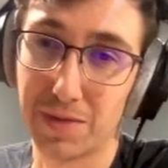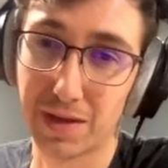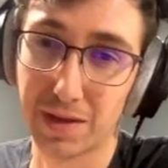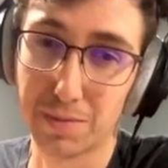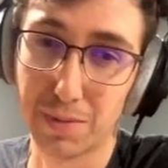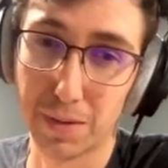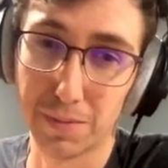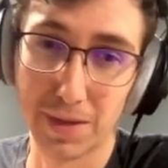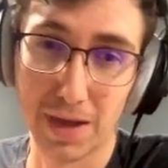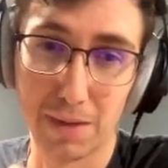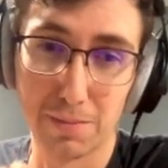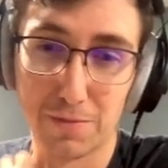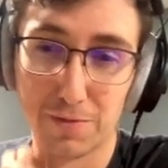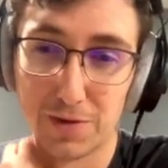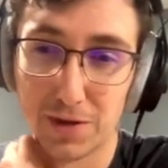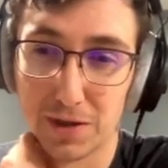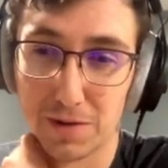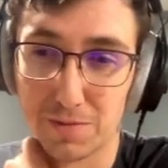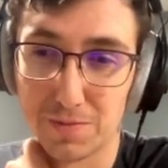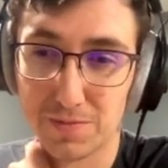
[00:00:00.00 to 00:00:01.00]
thing could probably happen
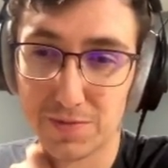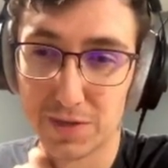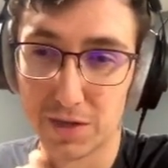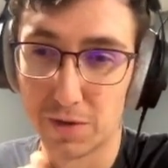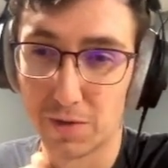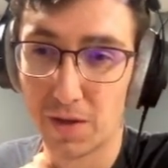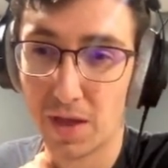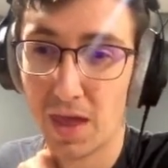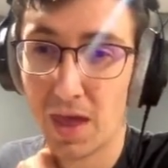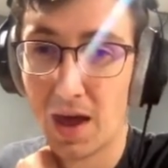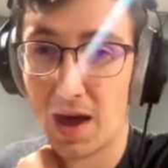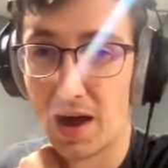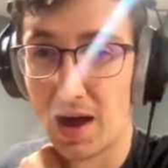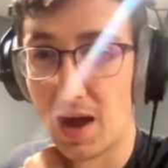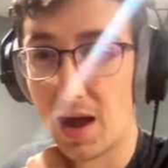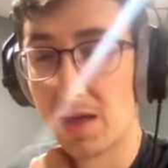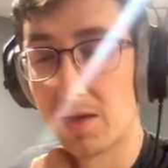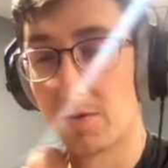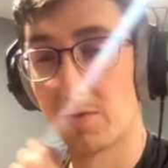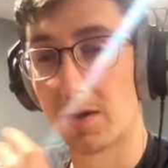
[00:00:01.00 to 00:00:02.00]
for you. So
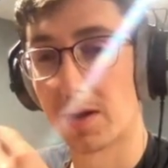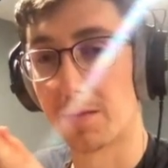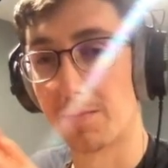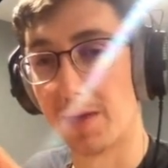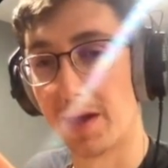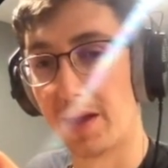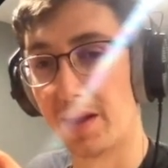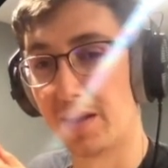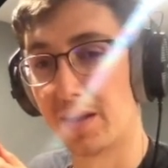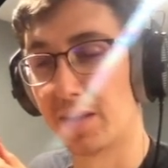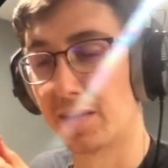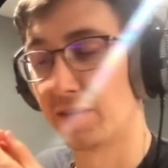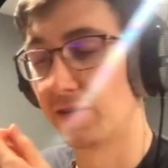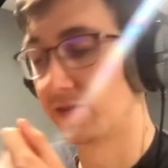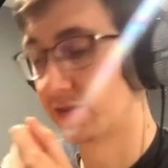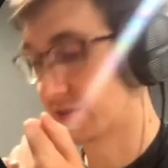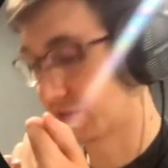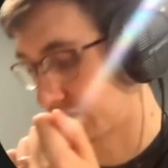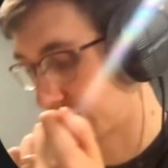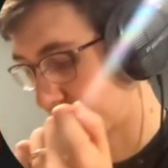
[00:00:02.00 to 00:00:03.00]
I highly recommend
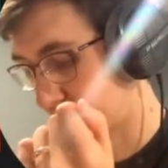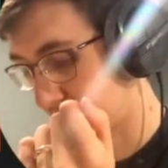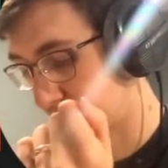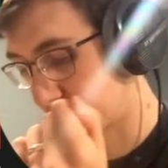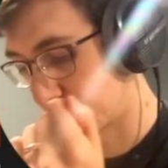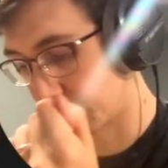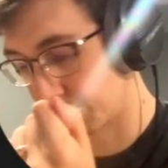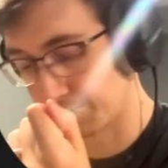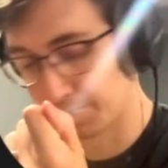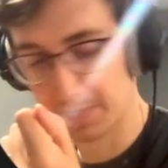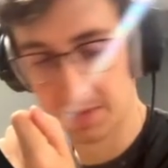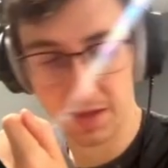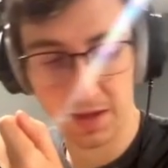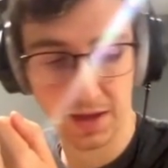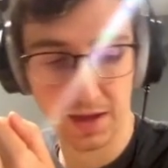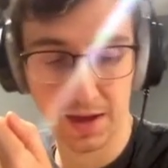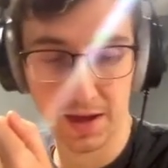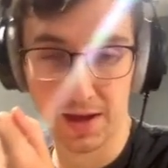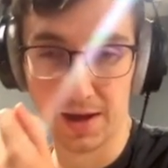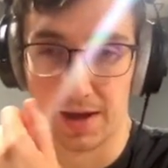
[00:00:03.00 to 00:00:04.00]
using the system.
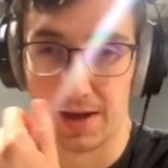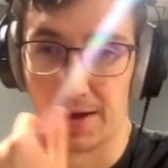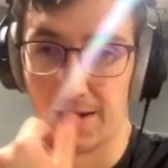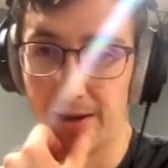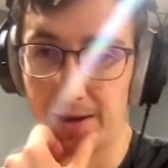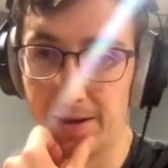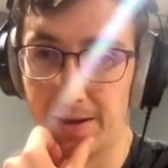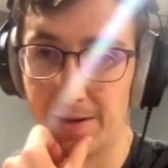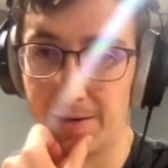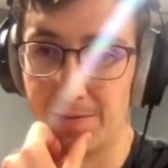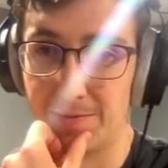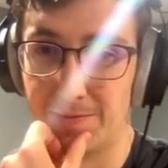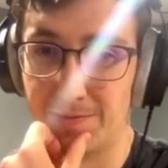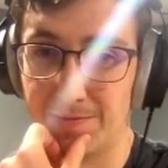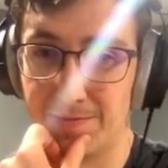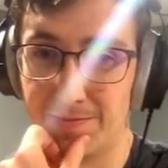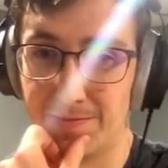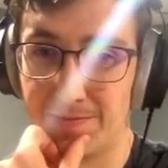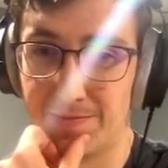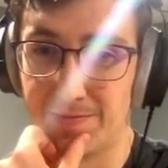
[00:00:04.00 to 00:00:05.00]
Um,